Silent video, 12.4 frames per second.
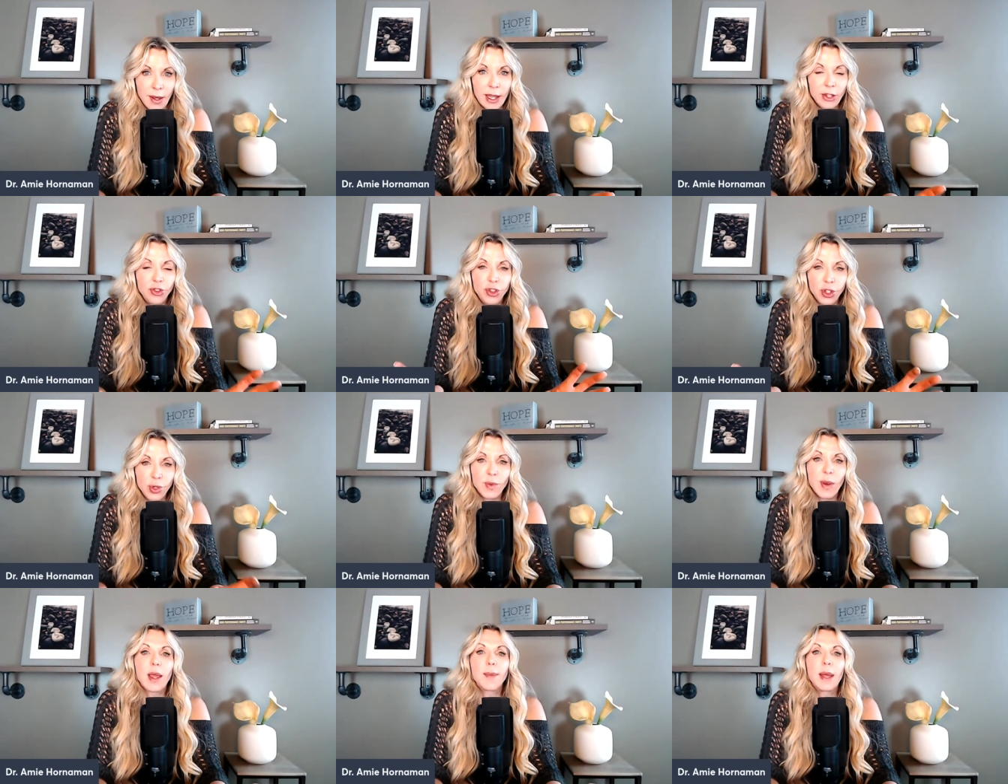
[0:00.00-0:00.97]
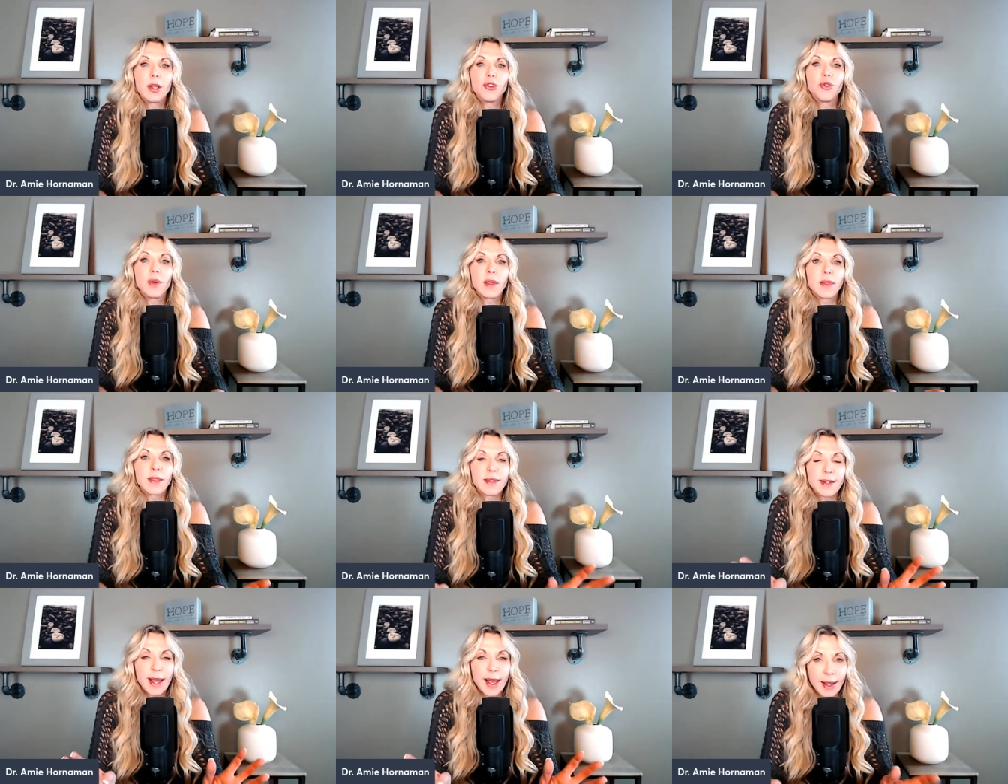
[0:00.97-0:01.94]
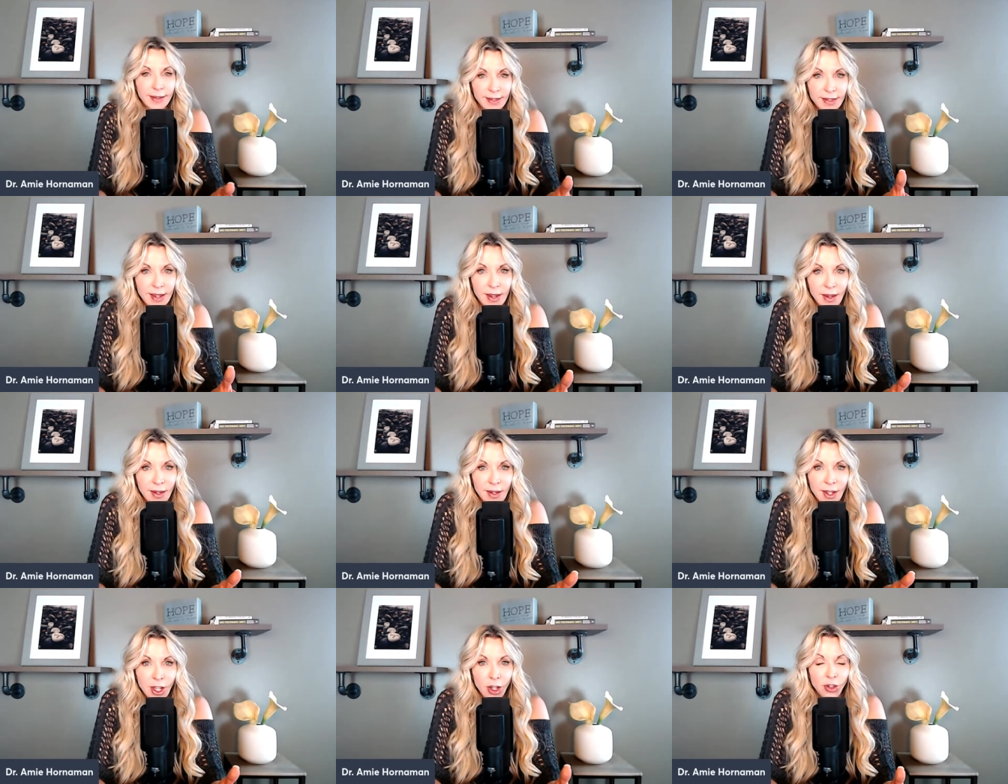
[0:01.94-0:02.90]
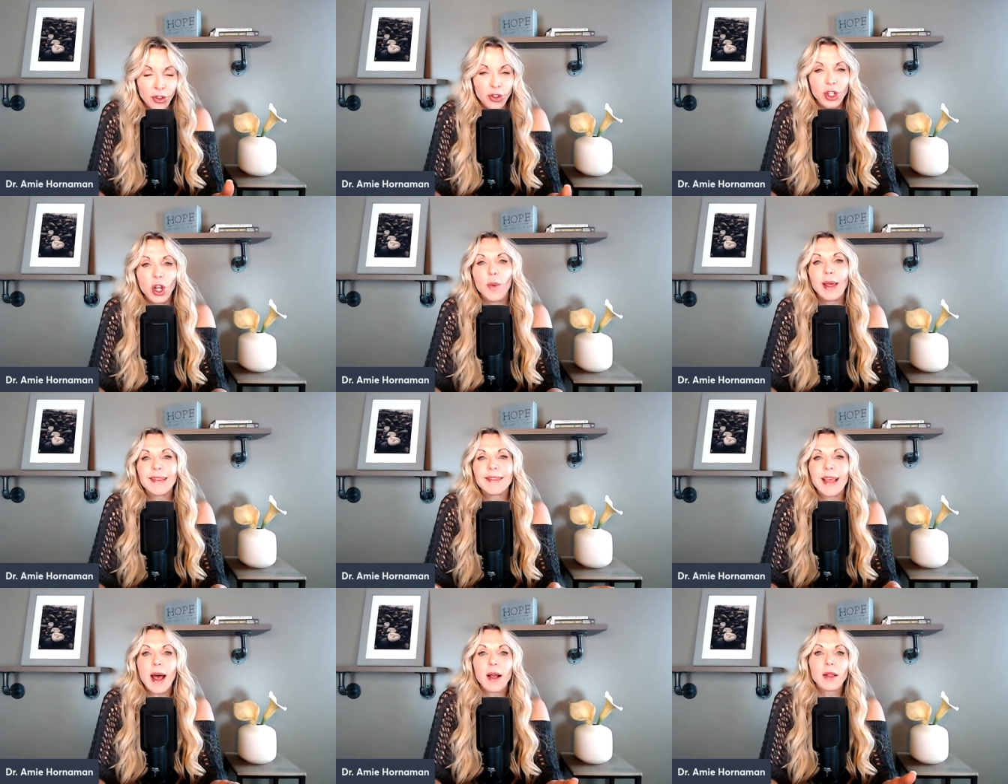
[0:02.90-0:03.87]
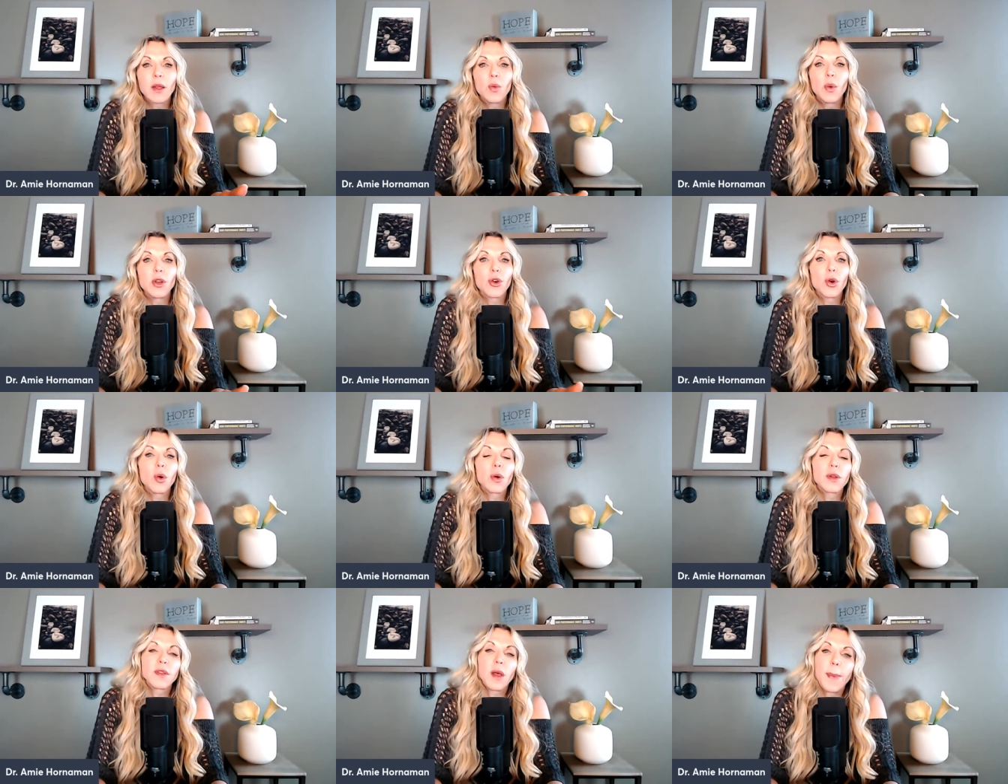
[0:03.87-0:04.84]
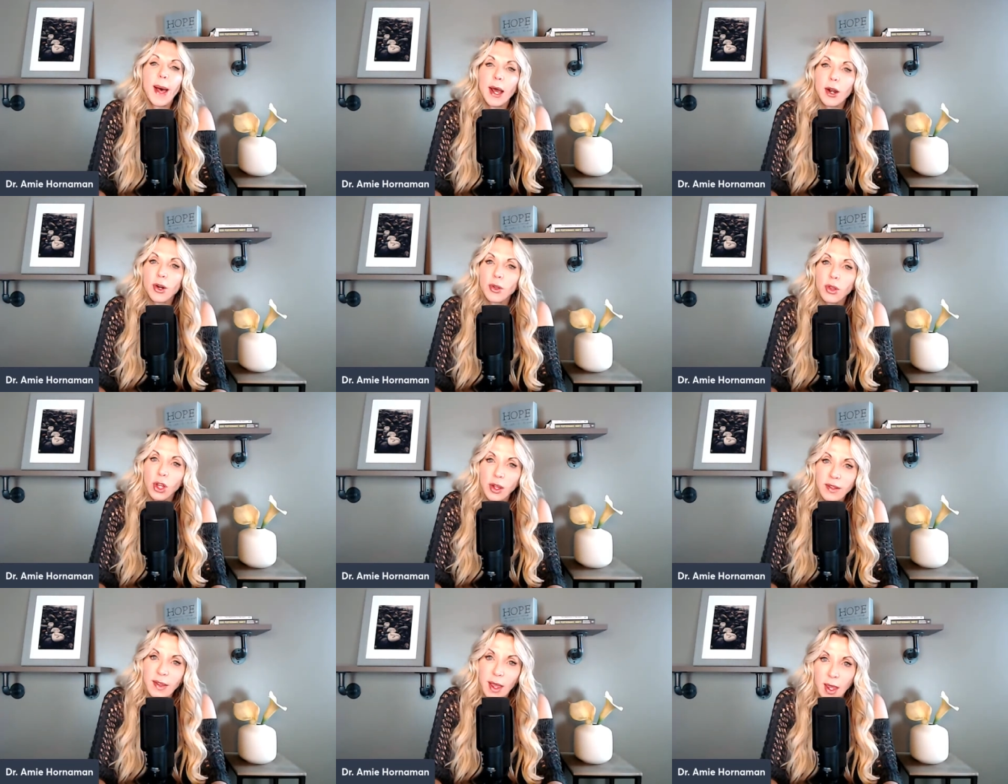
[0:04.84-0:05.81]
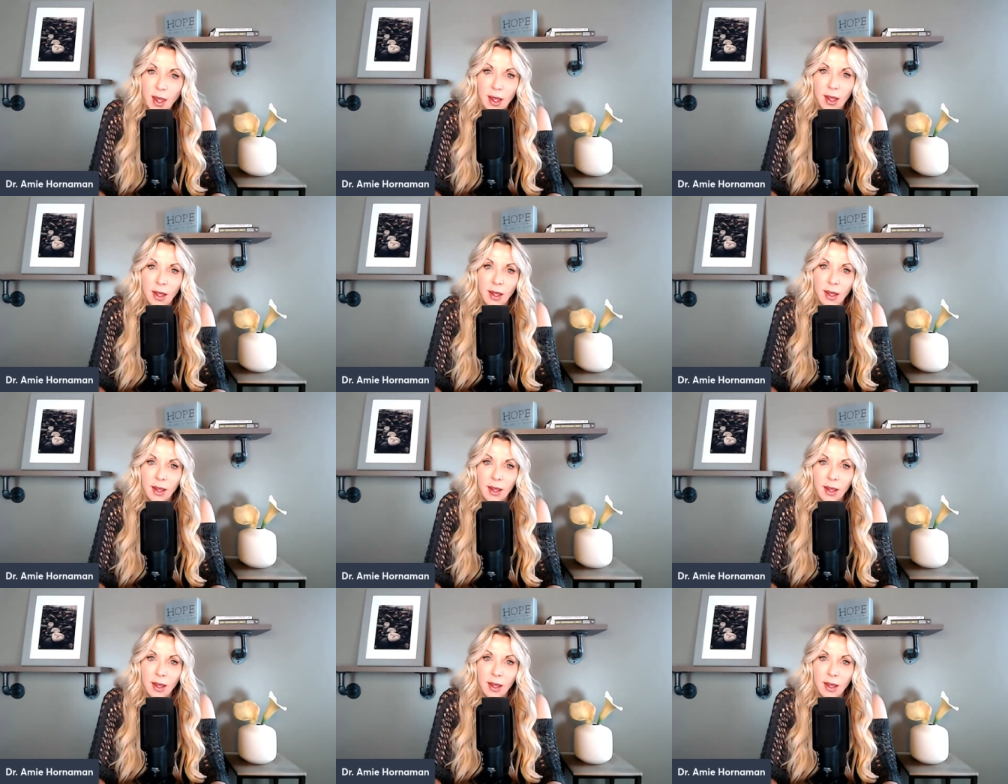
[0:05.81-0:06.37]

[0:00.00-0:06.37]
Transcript: I do recommend doing the testing to know exactly what your cortisol pattern looks like